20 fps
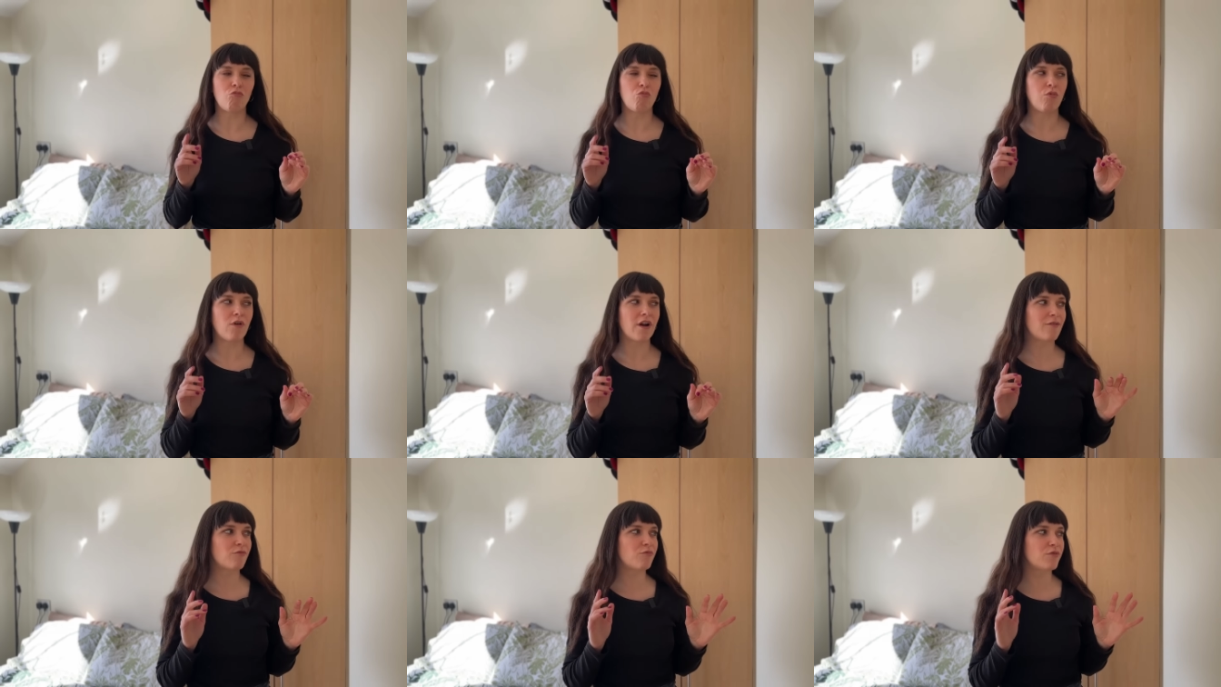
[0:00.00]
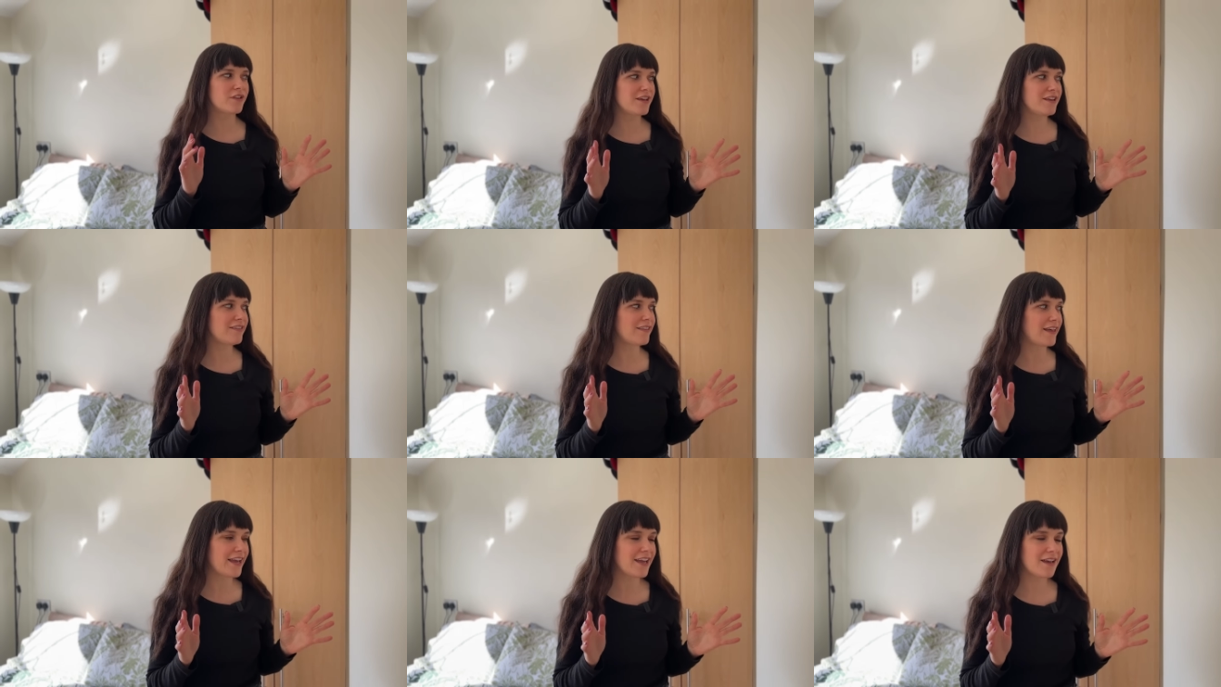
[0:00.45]
What I really
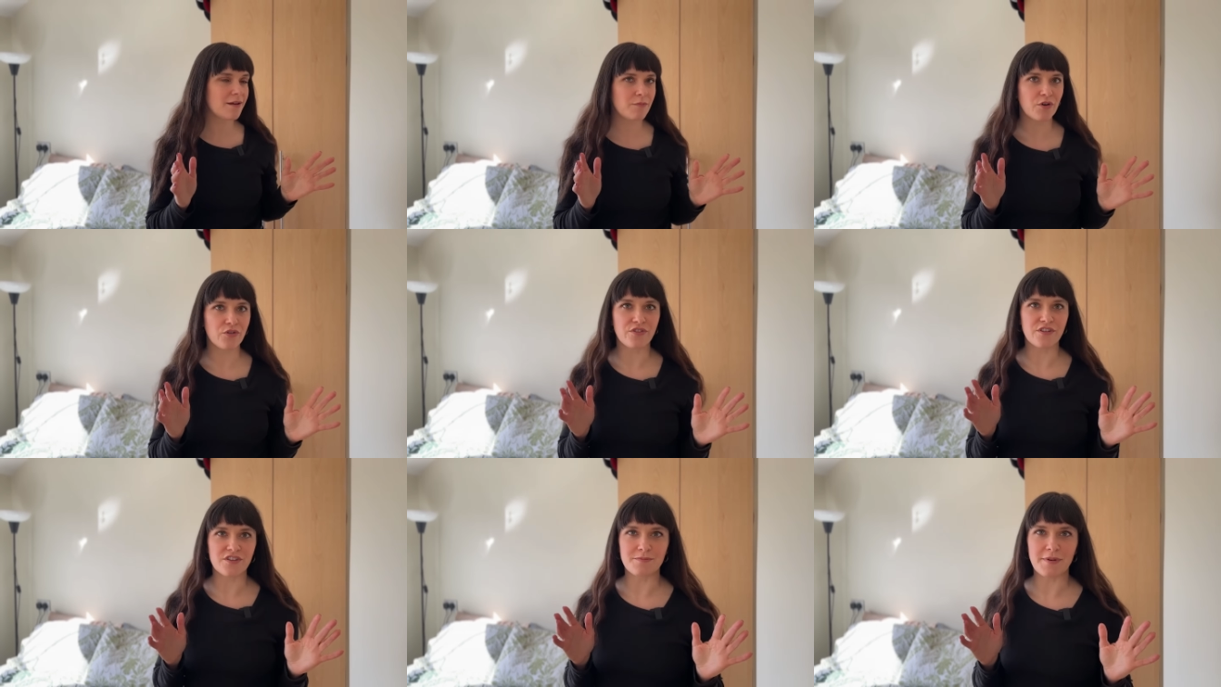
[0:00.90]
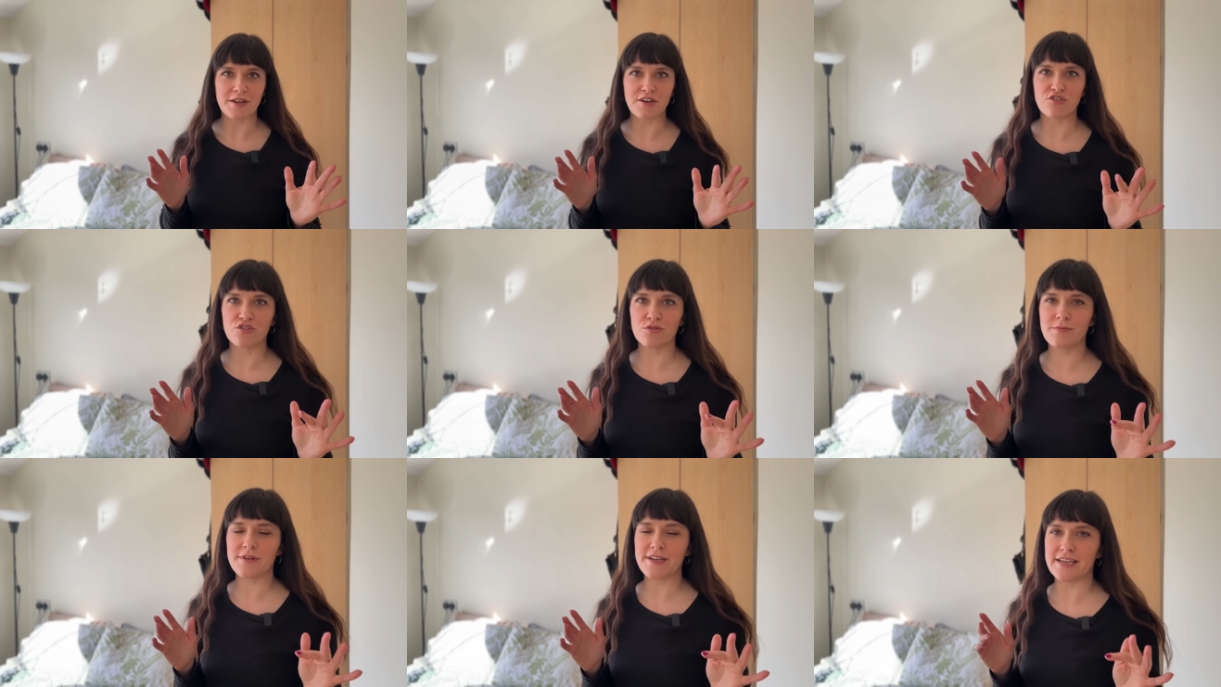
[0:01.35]
like about this
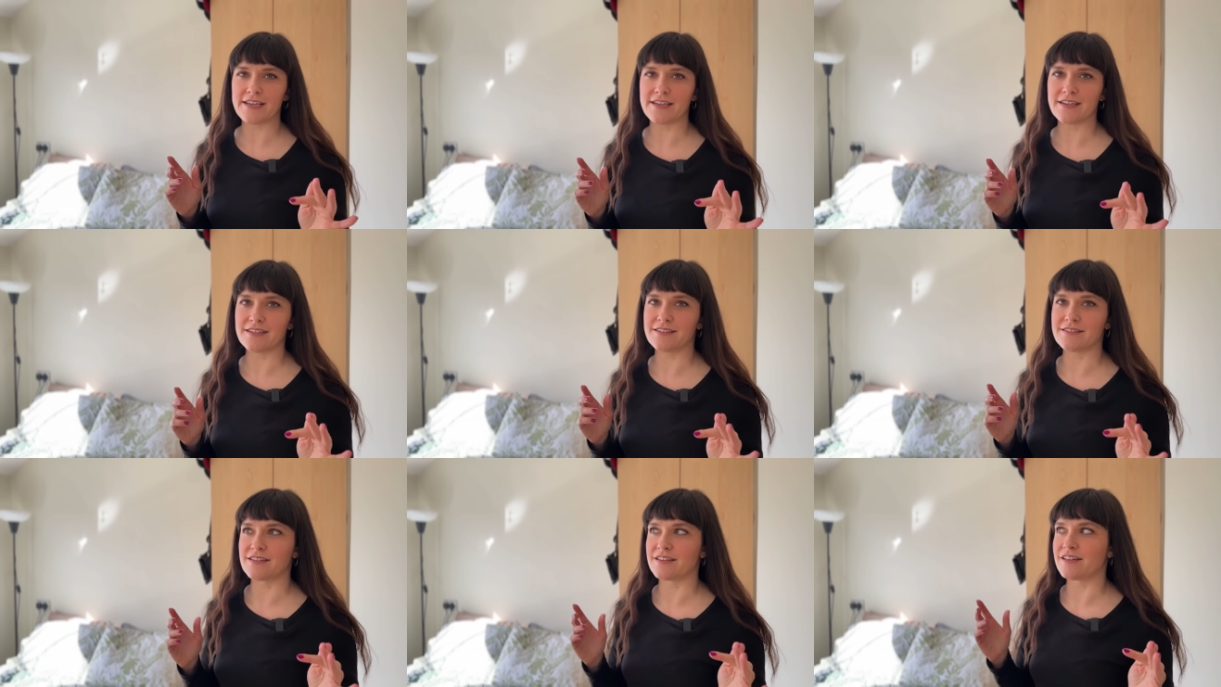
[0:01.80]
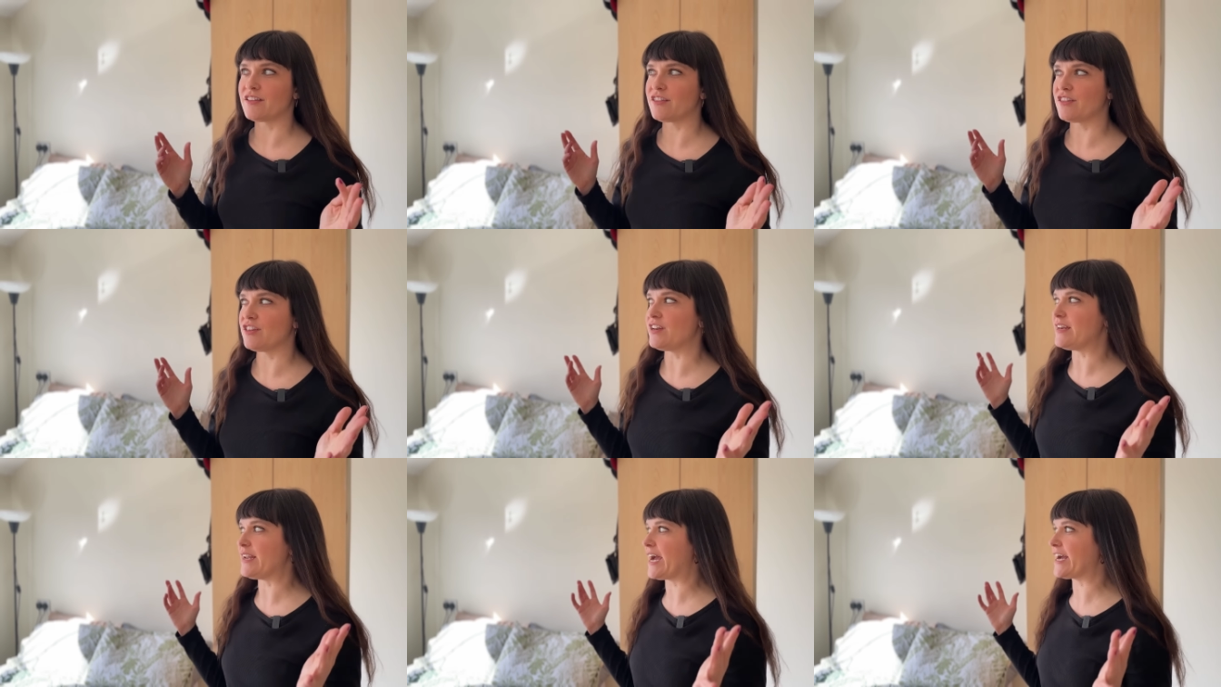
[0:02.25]
bedroom is
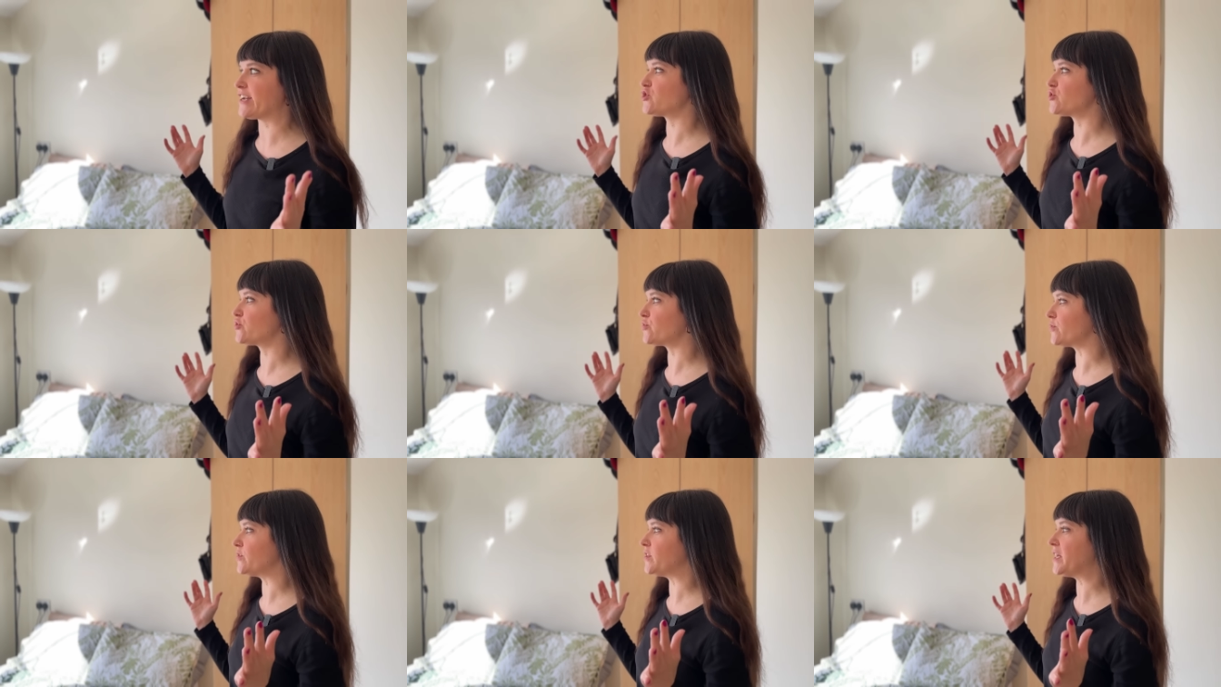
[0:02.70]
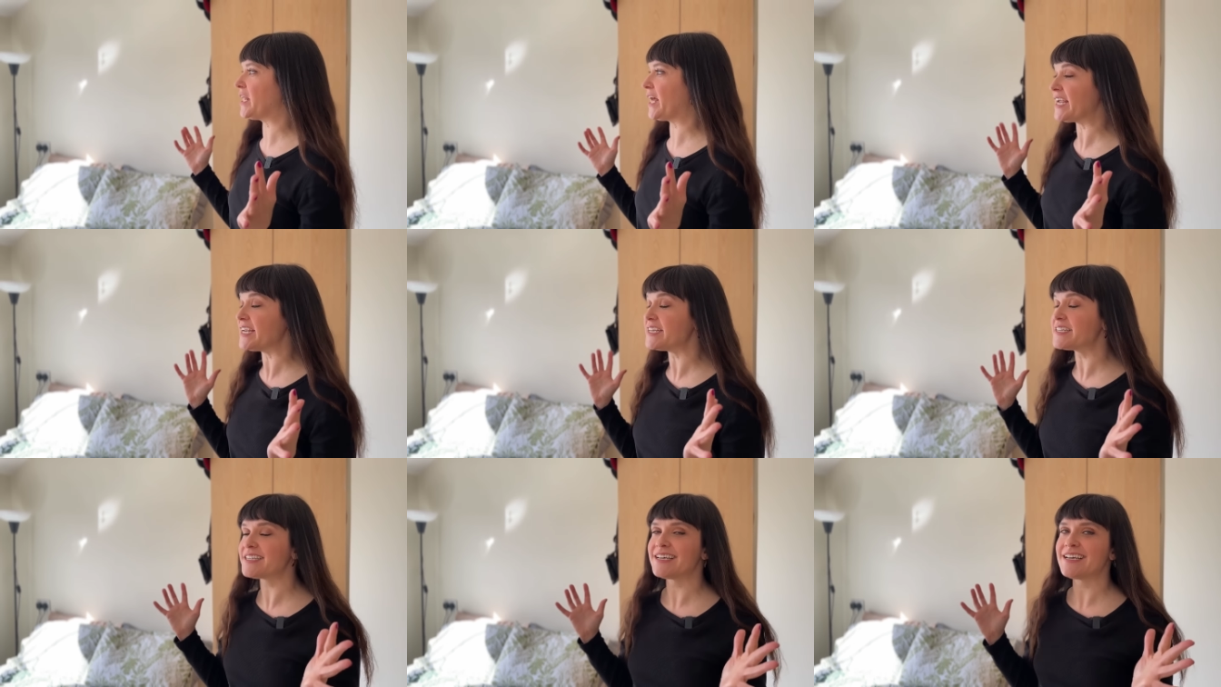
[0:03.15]
the natural
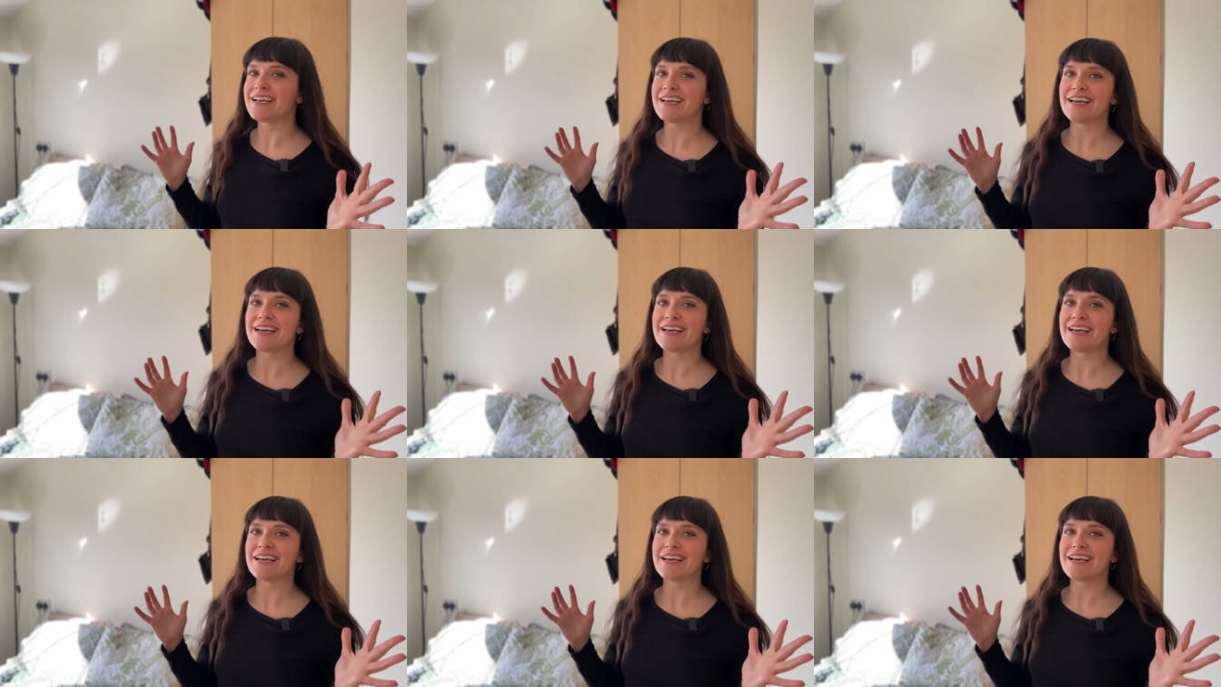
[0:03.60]
light.